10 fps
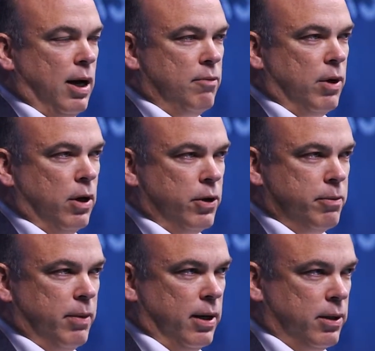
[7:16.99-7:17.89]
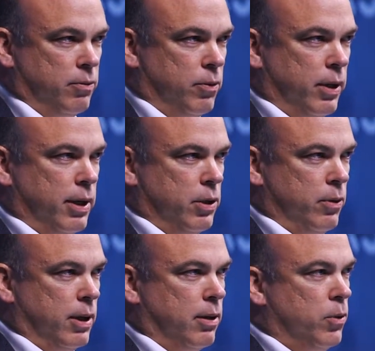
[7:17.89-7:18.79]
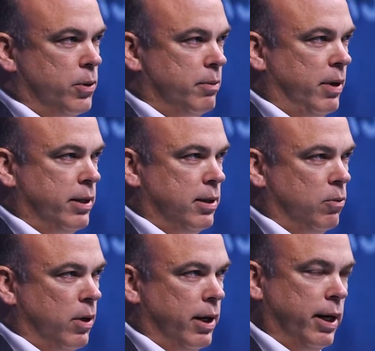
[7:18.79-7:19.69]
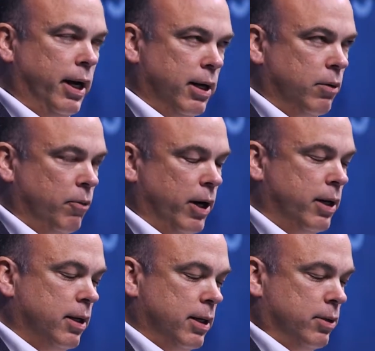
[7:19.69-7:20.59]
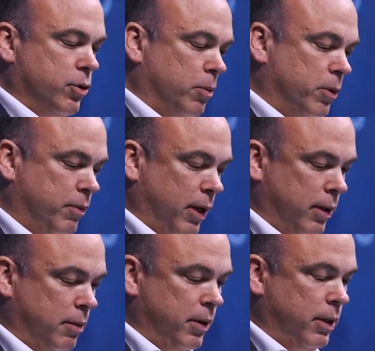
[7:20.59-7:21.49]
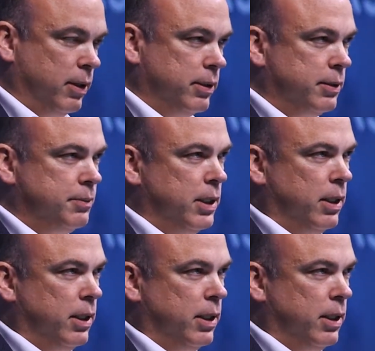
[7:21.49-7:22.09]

have a large amount of what they're doing automated away in the way that these jobs have done in the past.